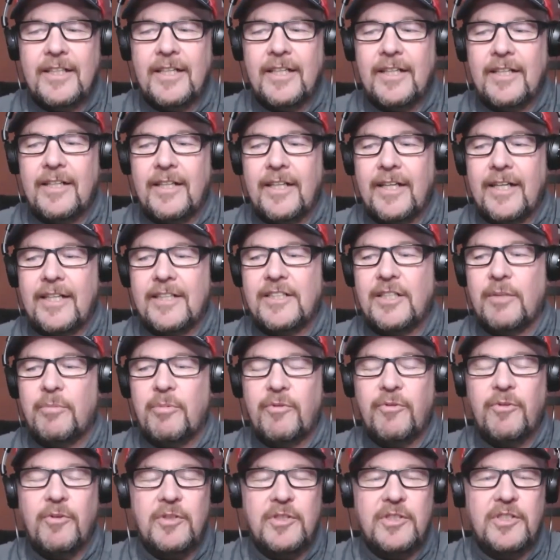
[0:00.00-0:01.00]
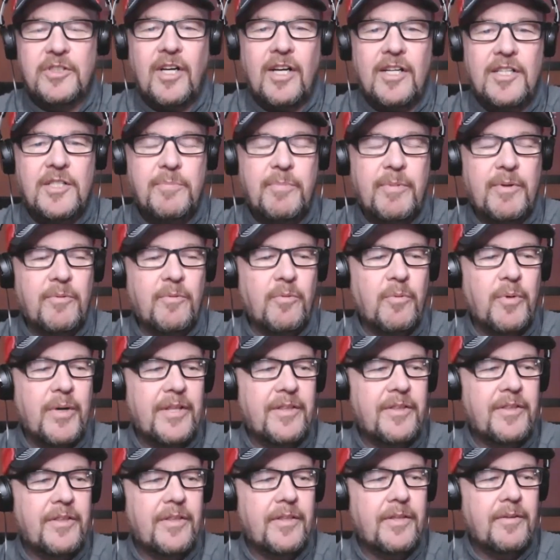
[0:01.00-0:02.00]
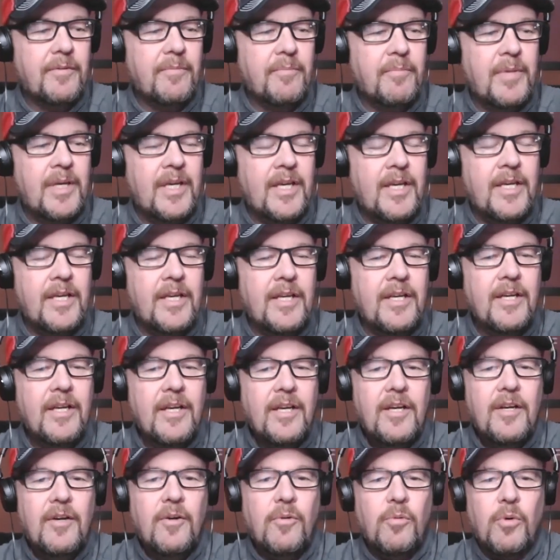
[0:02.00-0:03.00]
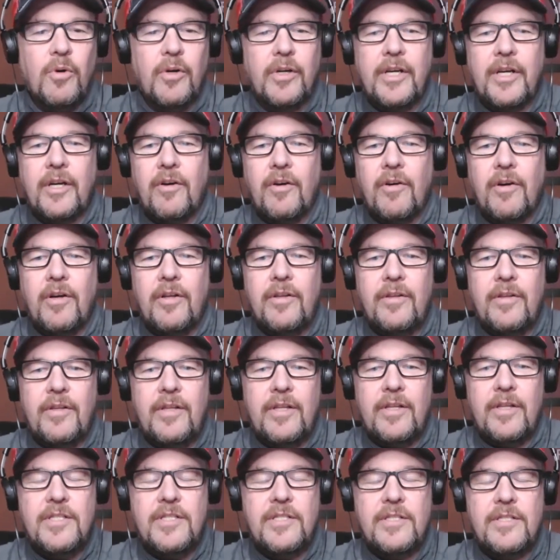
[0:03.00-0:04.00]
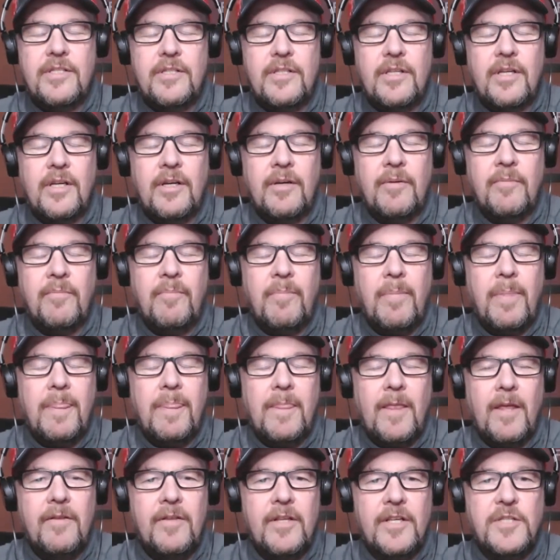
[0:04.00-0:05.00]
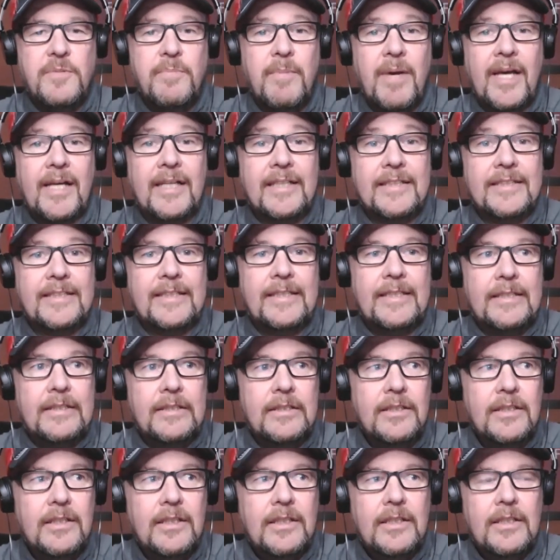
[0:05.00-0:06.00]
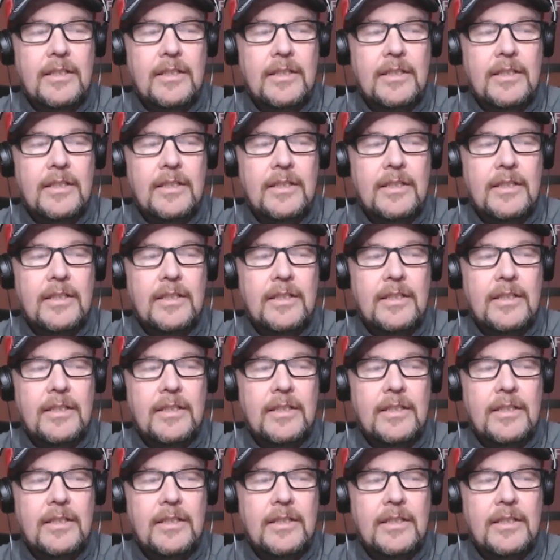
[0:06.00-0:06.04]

Like I said before, Scott's been with me working on this magazine